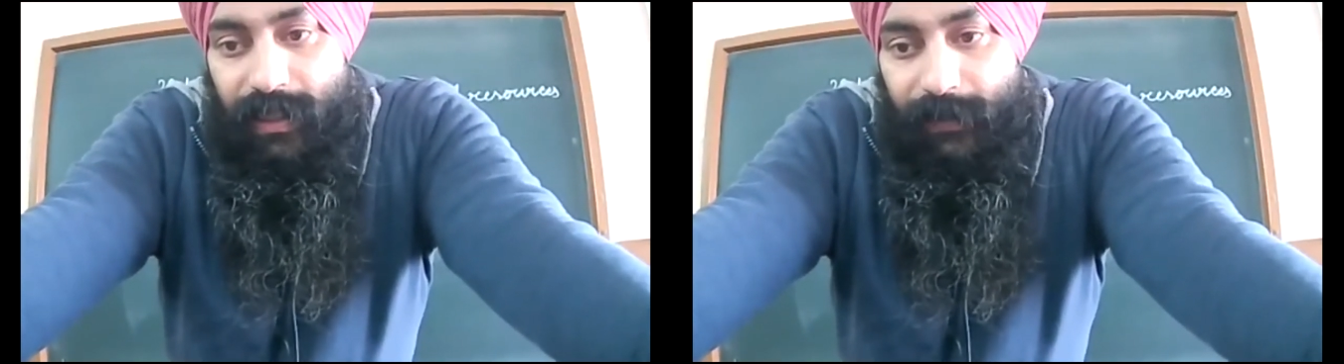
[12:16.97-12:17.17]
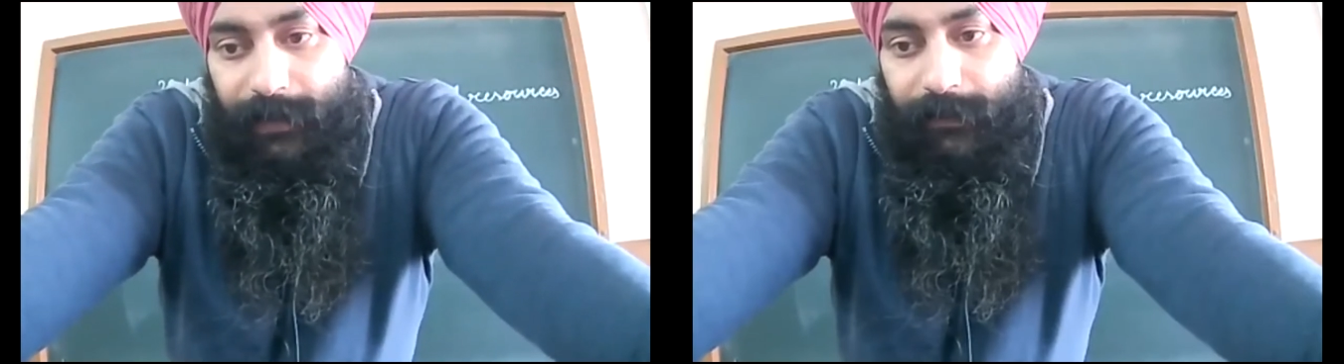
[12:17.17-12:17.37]

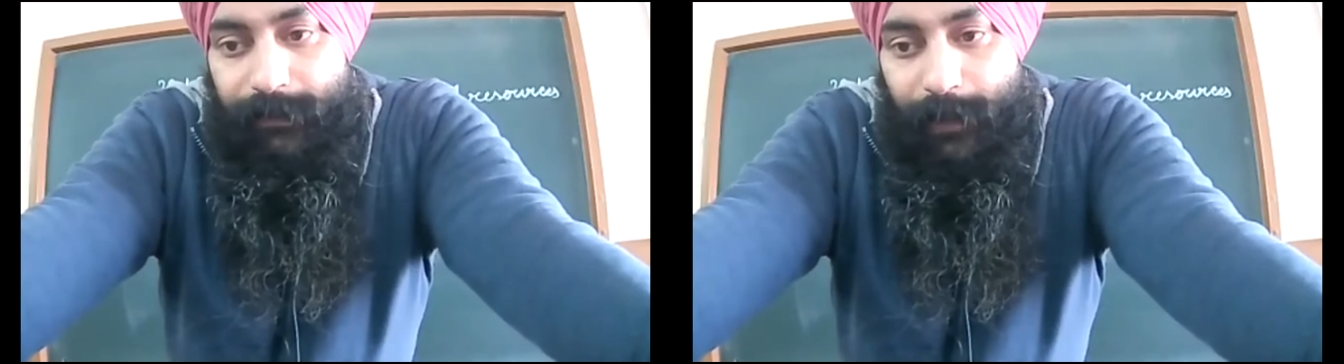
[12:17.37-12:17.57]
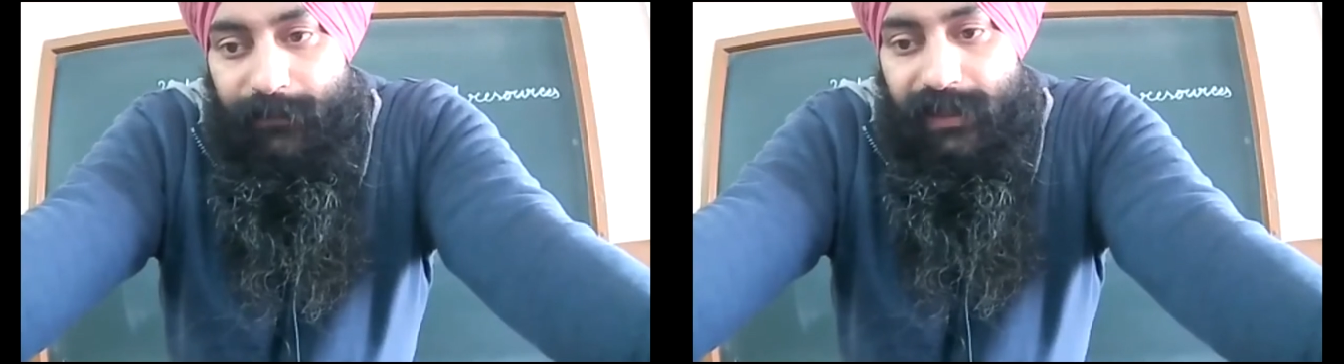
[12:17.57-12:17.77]

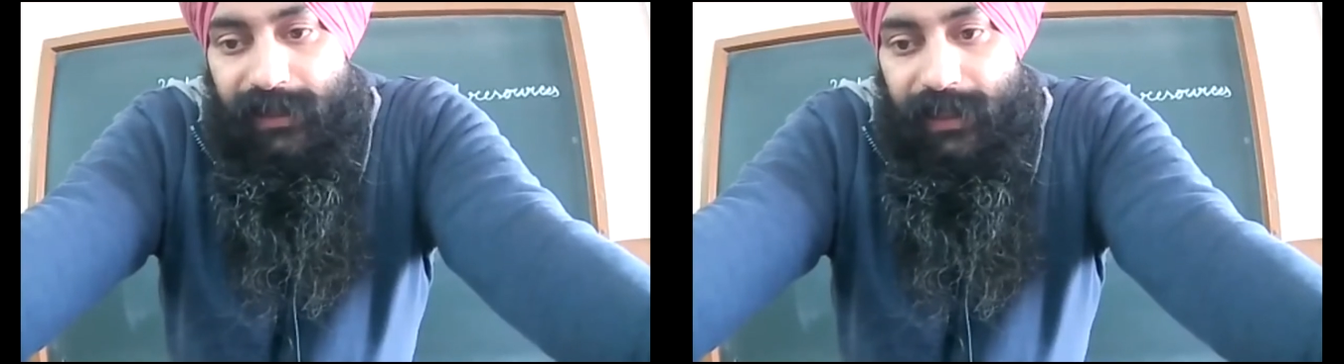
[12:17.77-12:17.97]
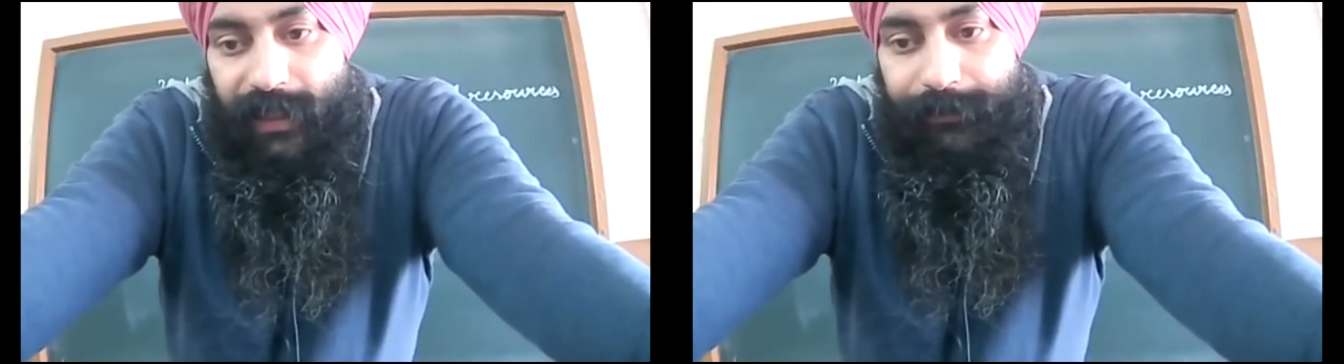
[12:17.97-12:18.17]
above
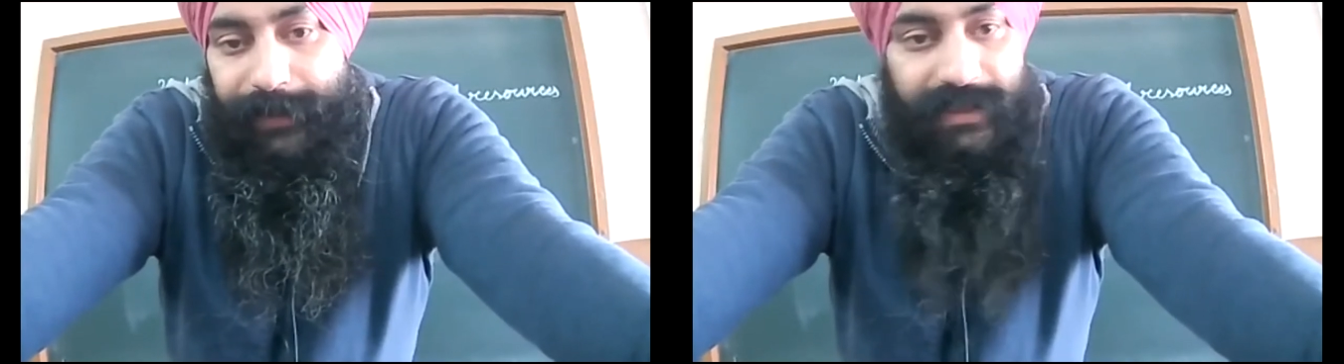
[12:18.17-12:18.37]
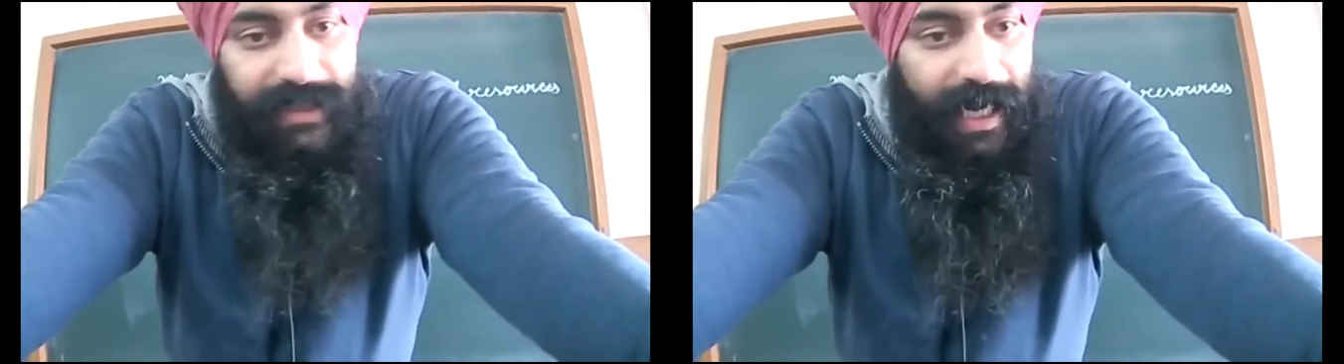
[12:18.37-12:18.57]
poverty line
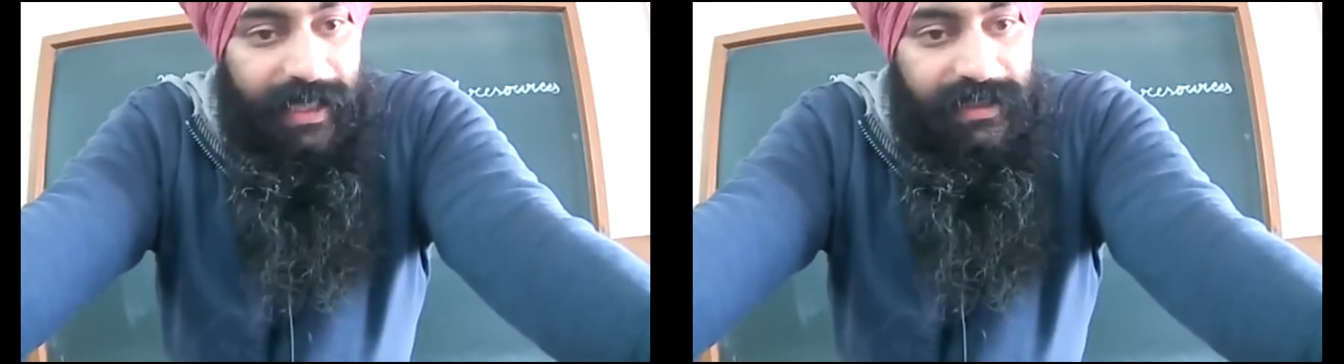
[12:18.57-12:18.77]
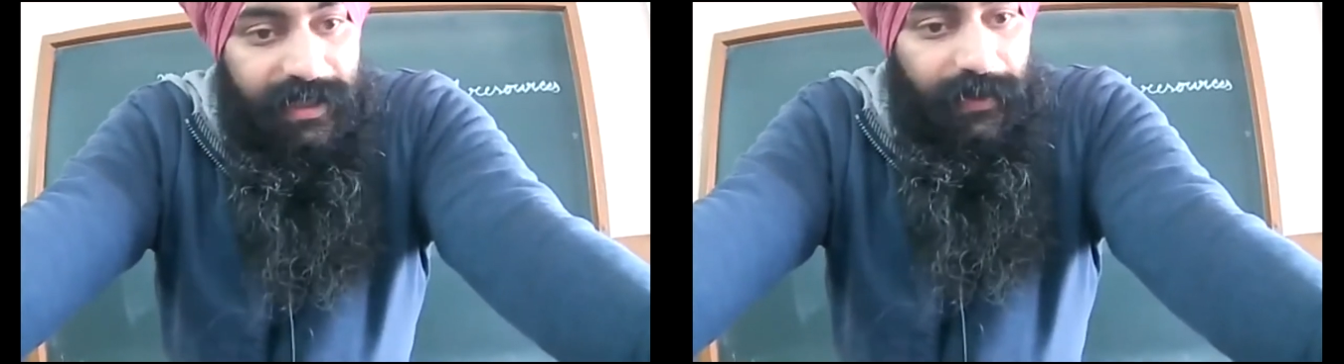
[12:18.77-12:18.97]
means
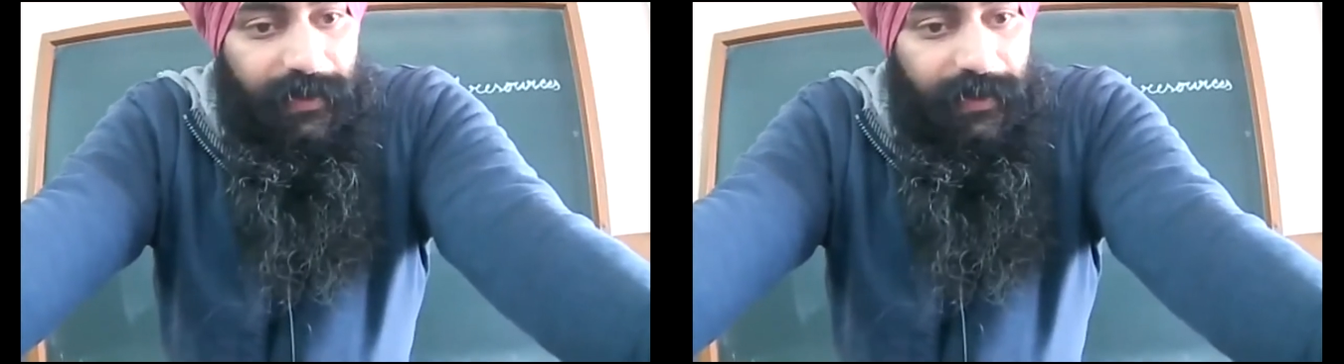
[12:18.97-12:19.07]
as the